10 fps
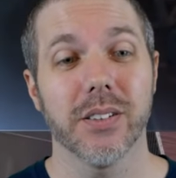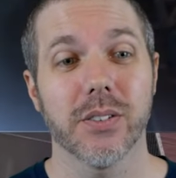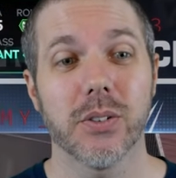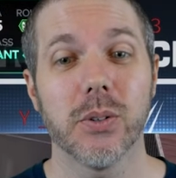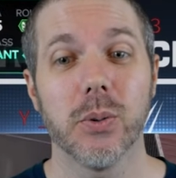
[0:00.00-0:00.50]

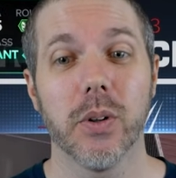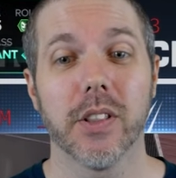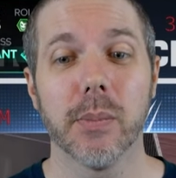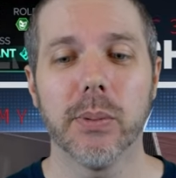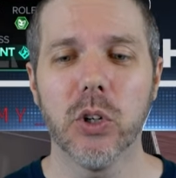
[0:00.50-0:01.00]
to
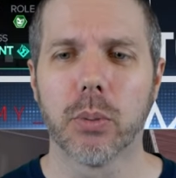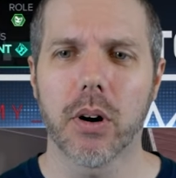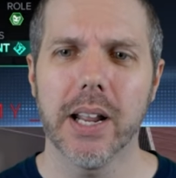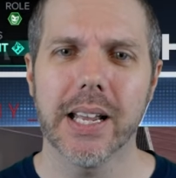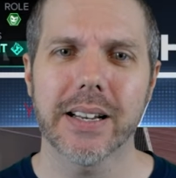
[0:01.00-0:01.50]
the blue
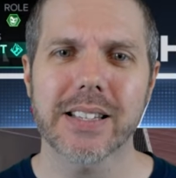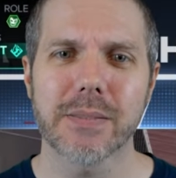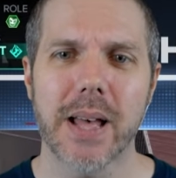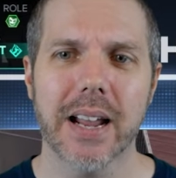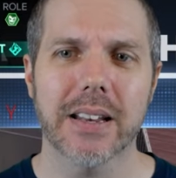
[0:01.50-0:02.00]
brand,
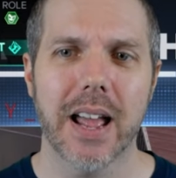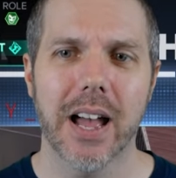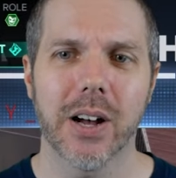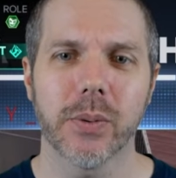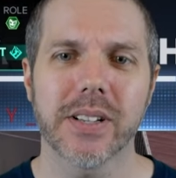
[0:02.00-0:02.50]

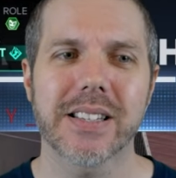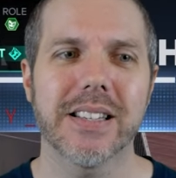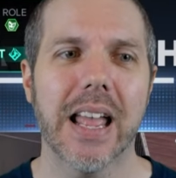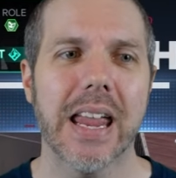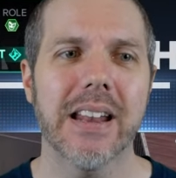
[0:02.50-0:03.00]
SmackDown.
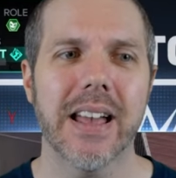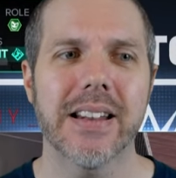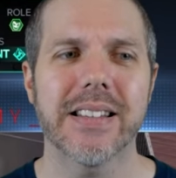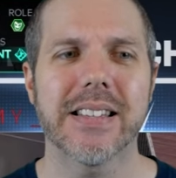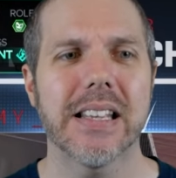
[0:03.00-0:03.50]
Zayn
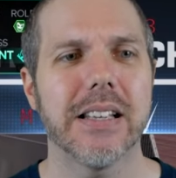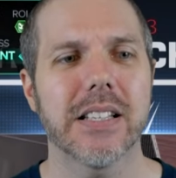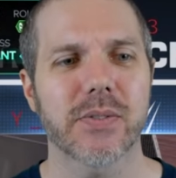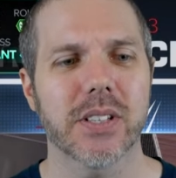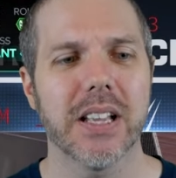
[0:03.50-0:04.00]
and
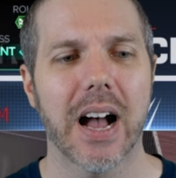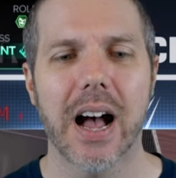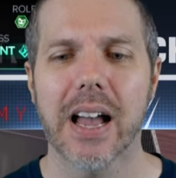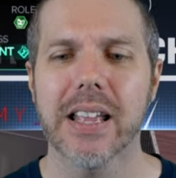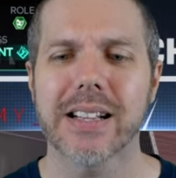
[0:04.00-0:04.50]
Aziz for the
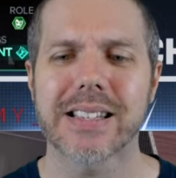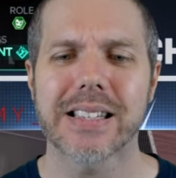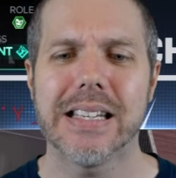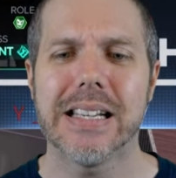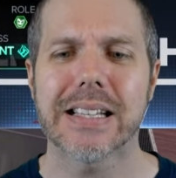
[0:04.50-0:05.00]
I
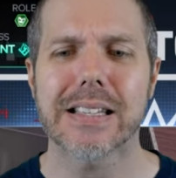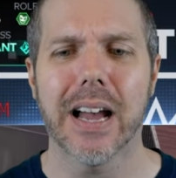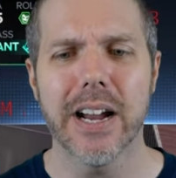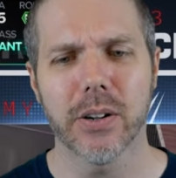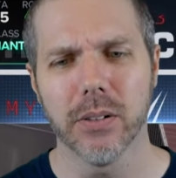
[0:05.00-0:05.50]
C
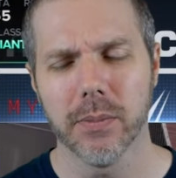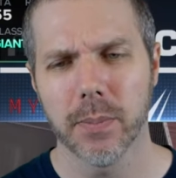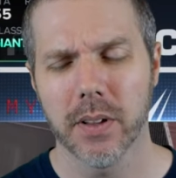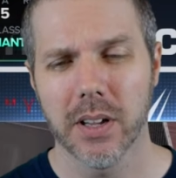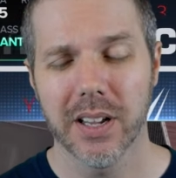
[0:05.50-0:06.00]
title.
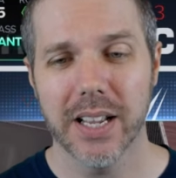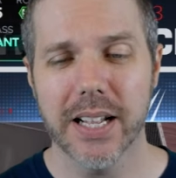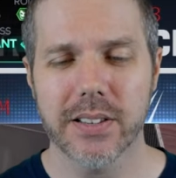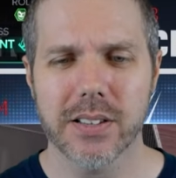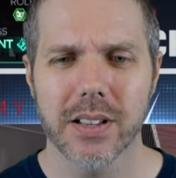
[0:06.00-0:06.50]

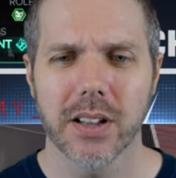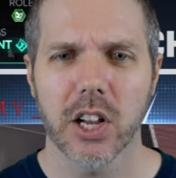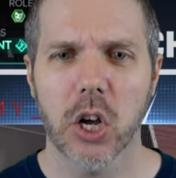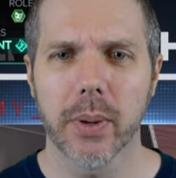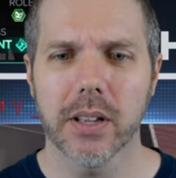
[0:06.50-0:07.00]
It's
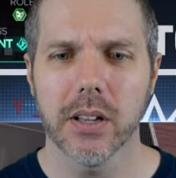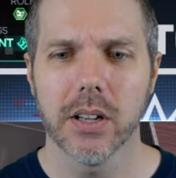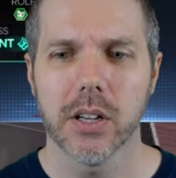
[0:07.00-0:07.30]
going